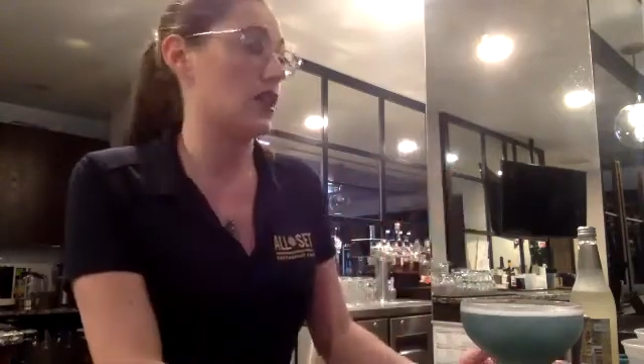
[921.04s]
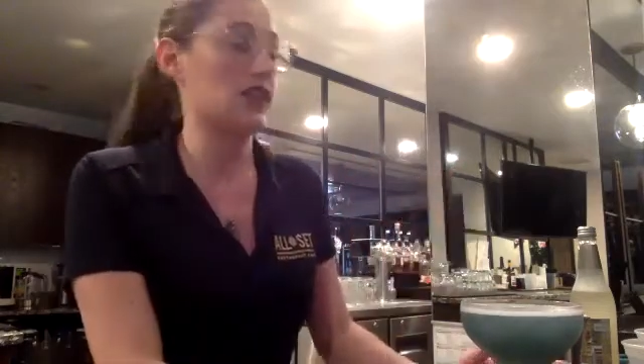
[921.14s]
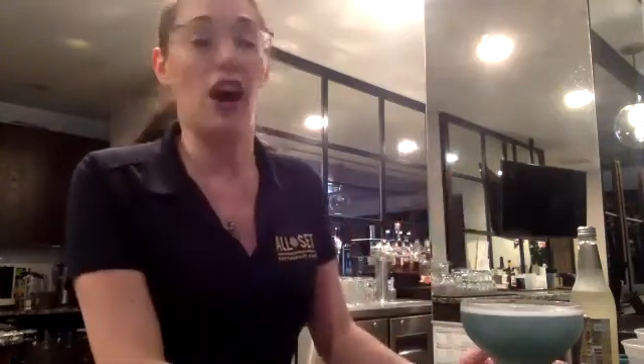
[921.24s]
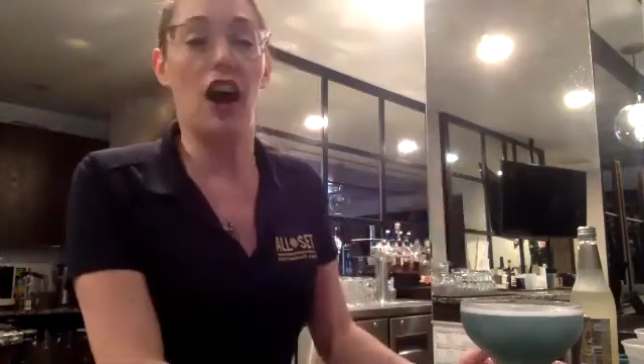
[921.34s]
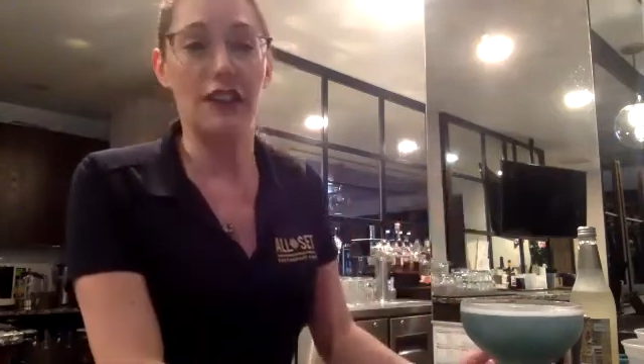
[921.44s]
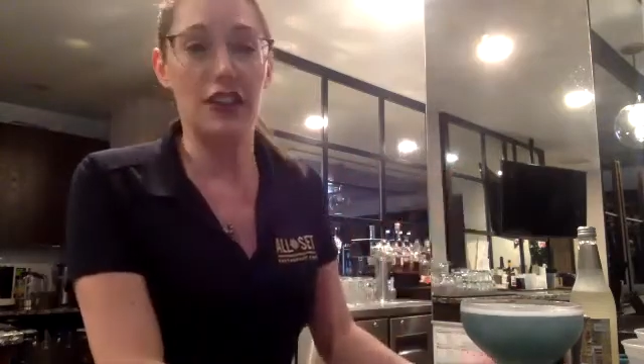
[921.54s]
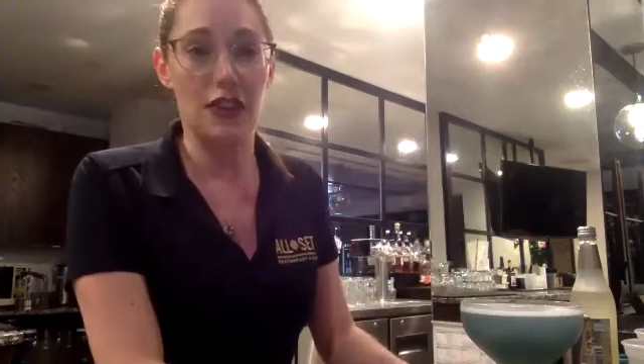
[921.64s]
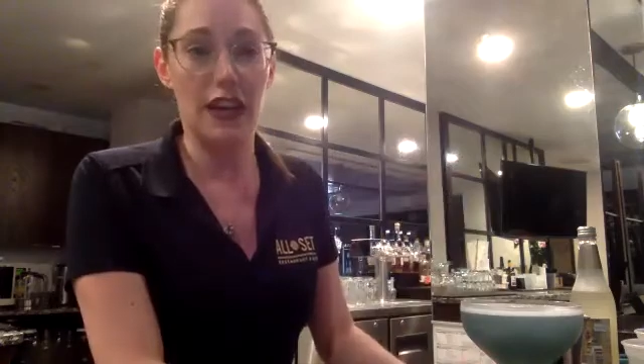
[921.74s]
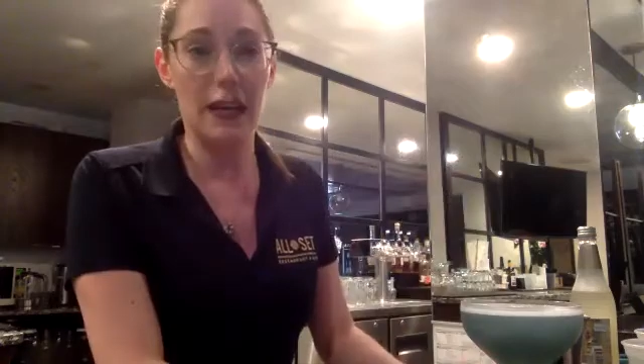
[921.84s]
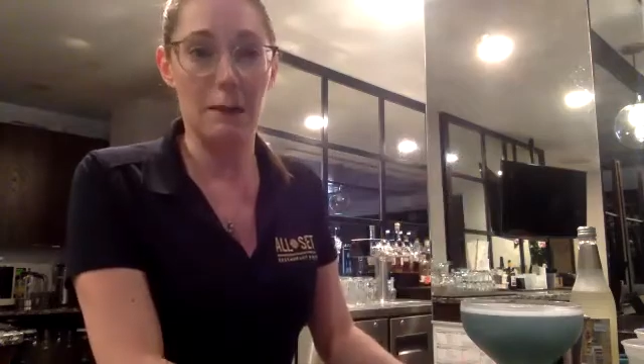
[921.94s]
coffee
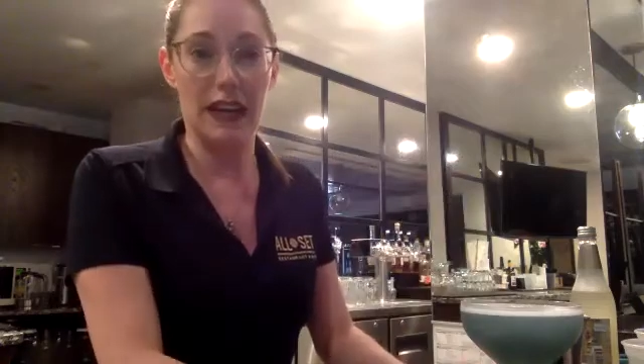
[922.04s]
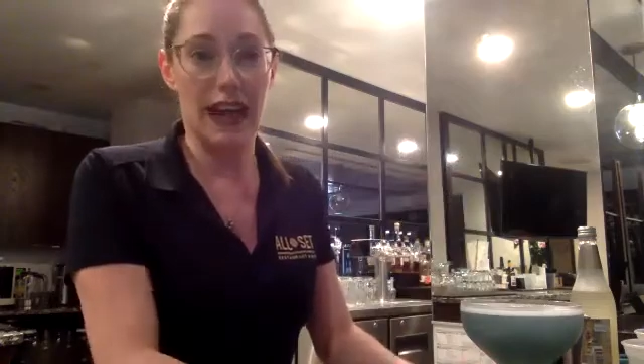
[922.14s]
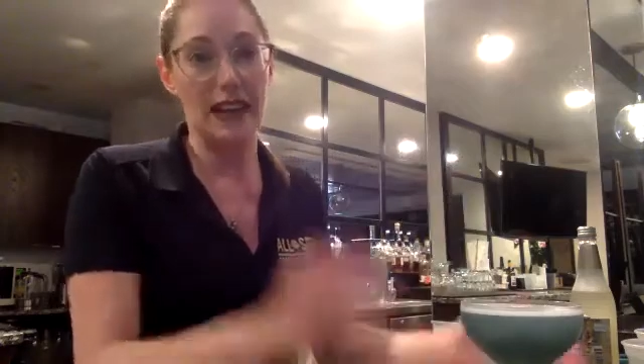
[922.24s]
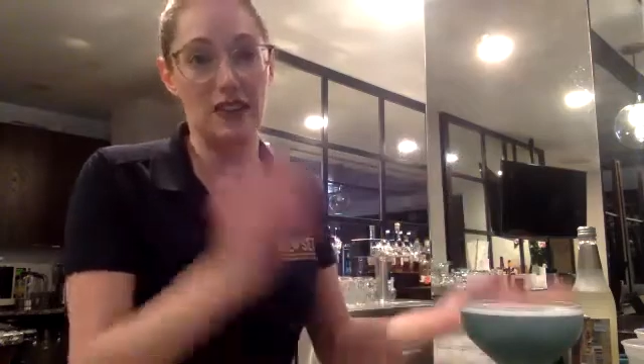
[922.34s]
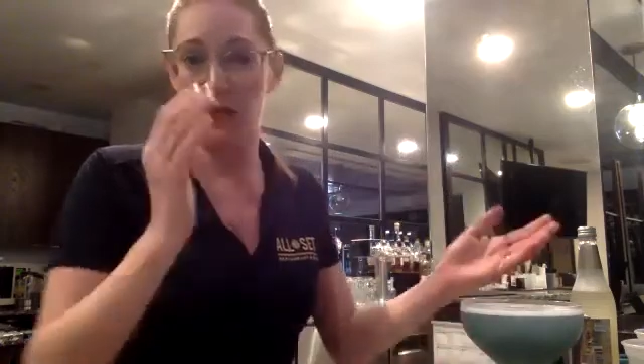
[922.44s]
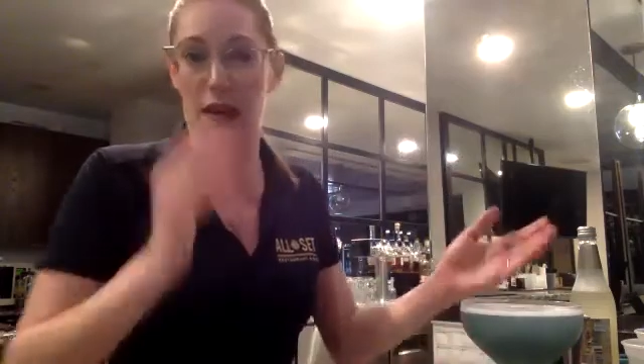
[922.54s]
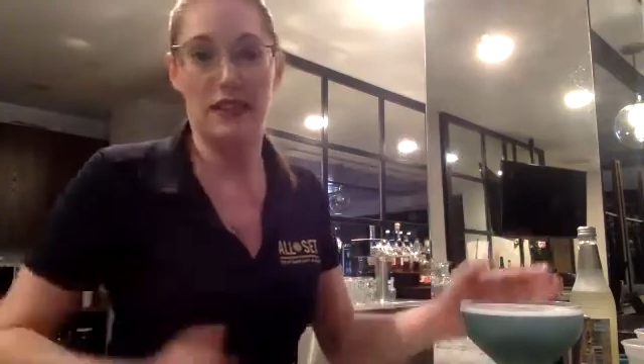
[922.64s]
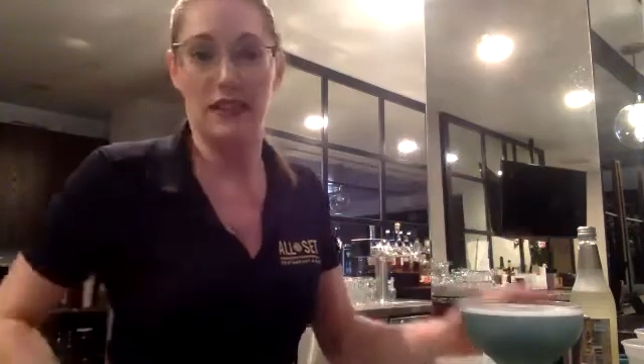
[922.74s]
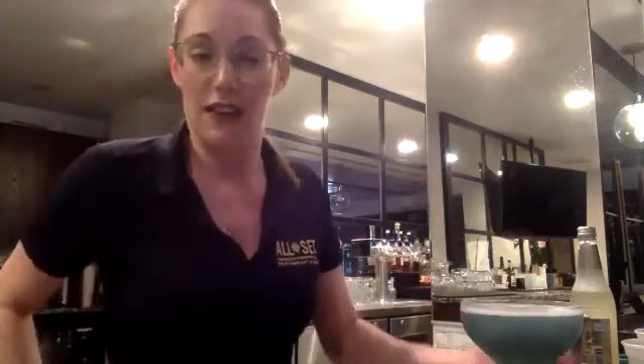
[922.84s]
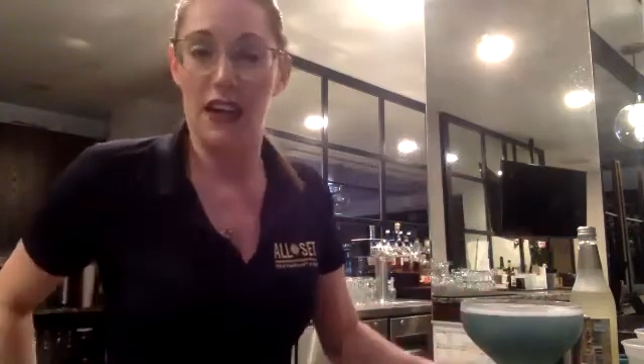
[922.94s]
drink, but it has 2
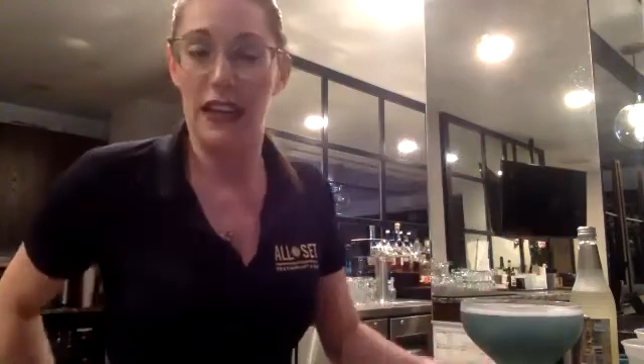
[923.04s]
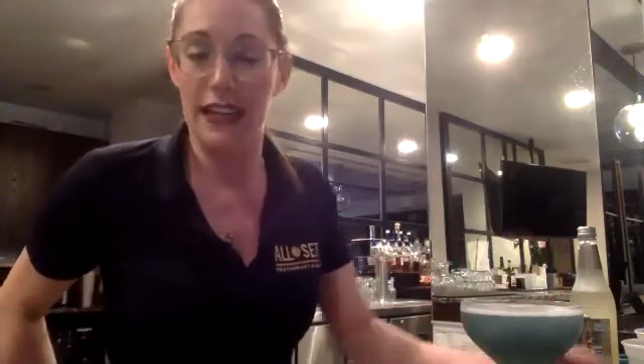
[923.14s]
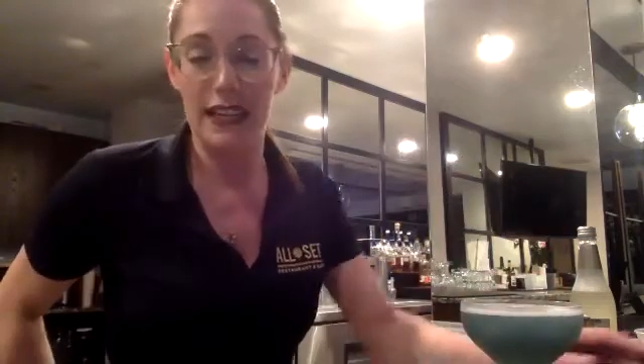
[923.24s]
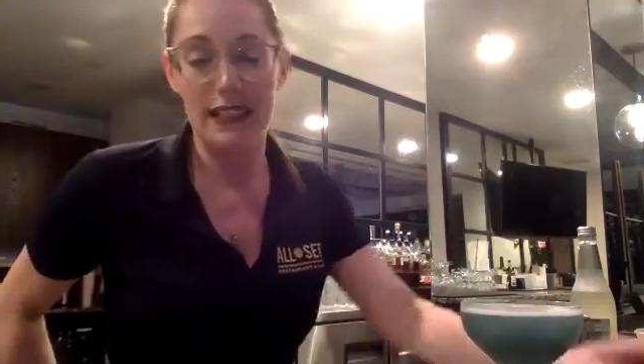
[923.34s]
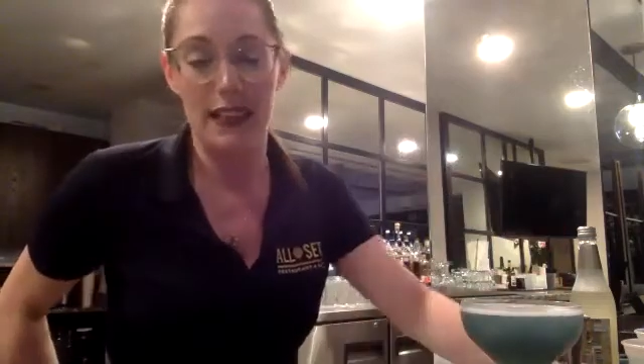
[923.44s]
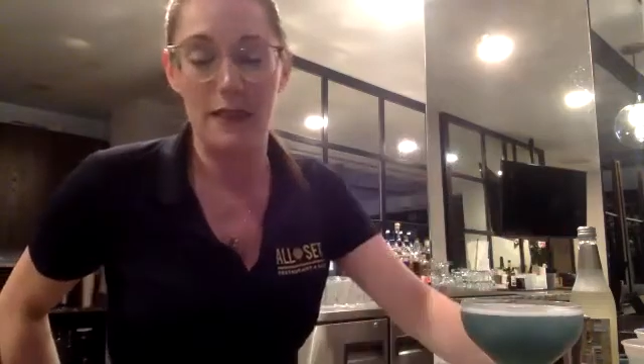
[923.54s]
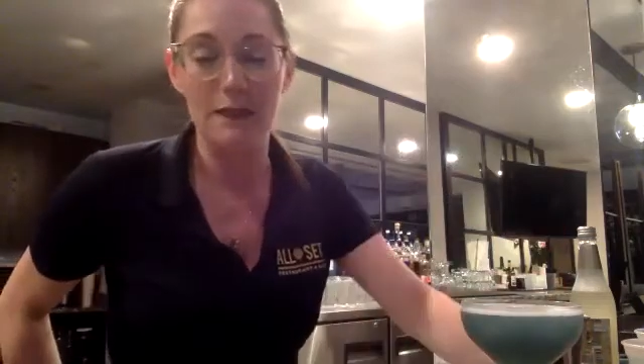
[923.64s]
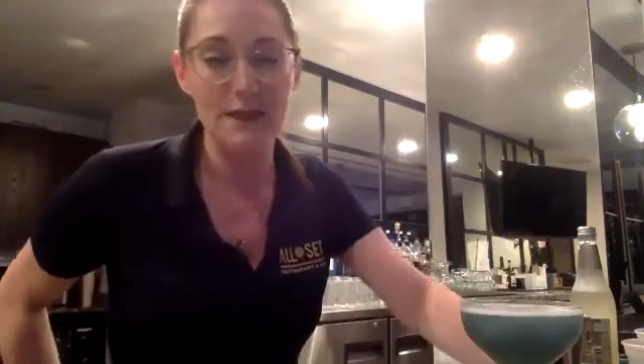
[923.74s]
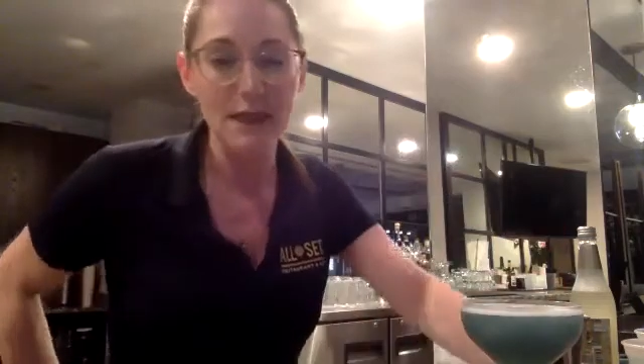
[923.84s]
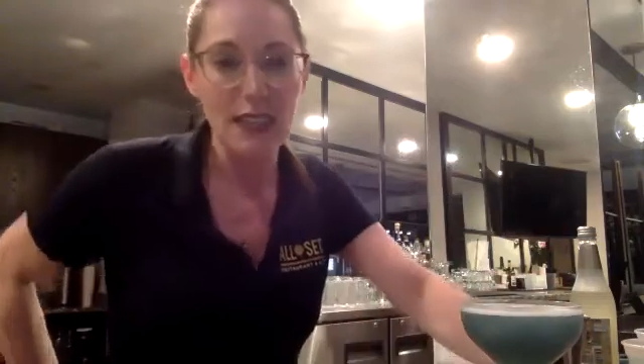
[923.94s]
ounces of vodka in it. So
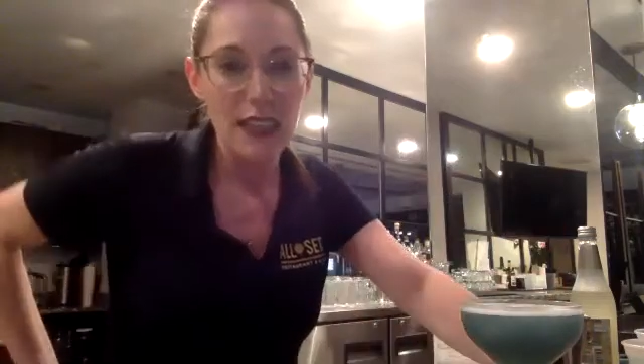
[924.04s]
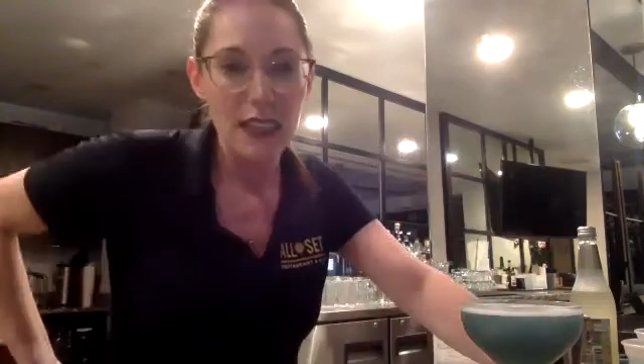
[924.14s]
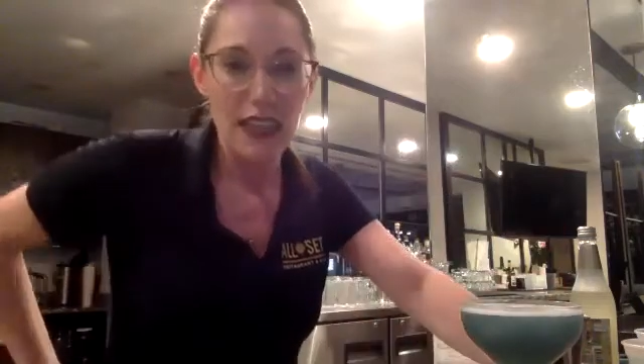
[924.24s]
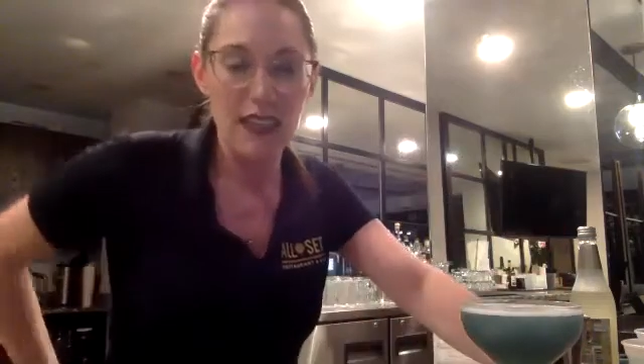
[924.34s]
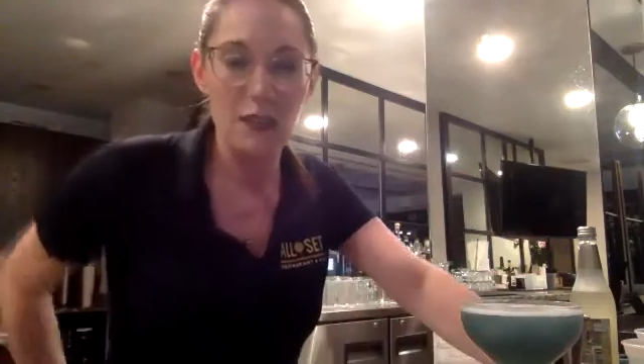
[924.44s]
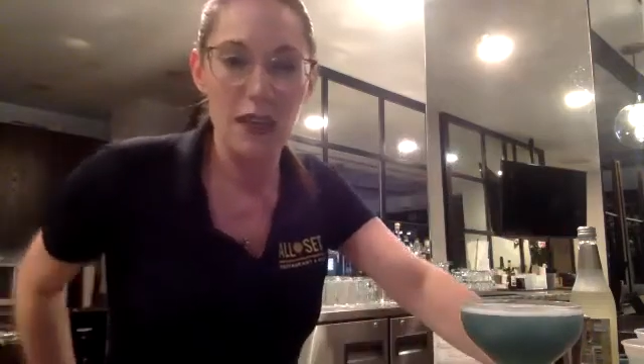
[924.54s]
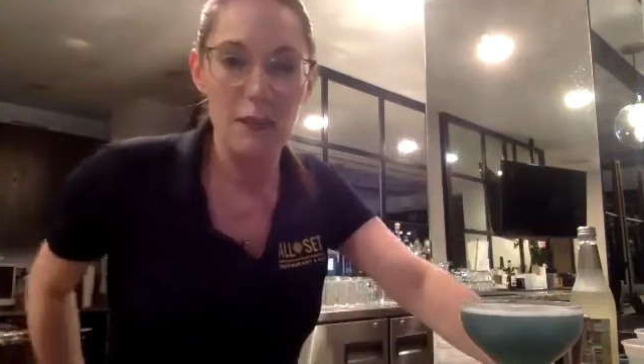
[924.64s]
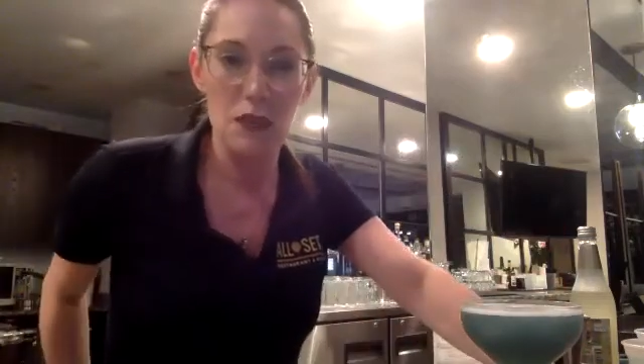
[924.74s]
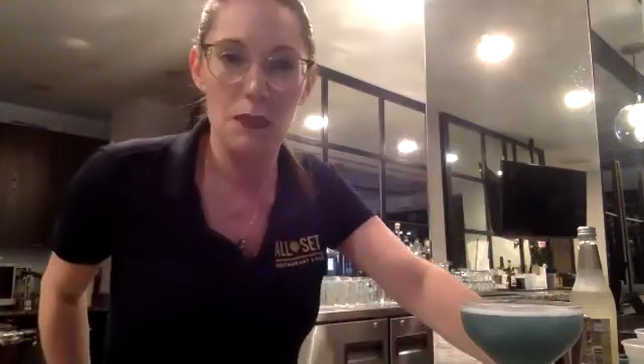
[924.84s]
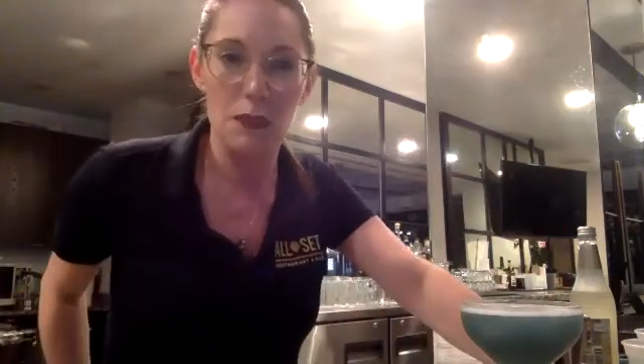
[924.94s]
that's the one I'm
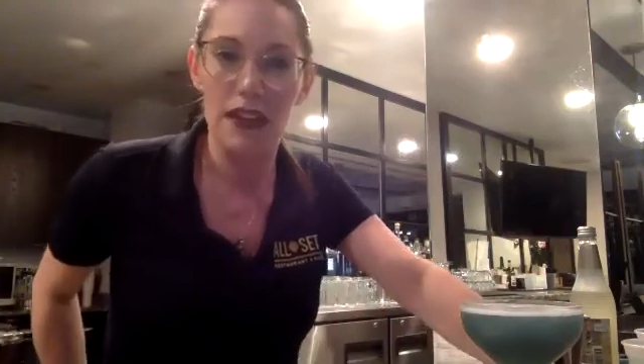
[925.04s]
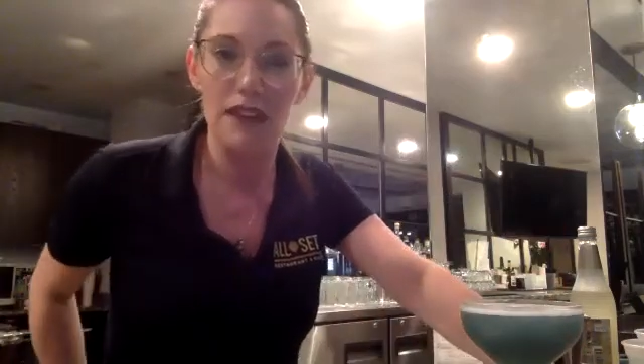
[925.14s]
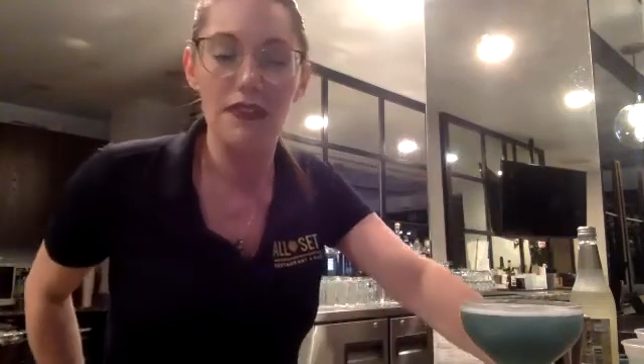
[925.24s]
most proud of.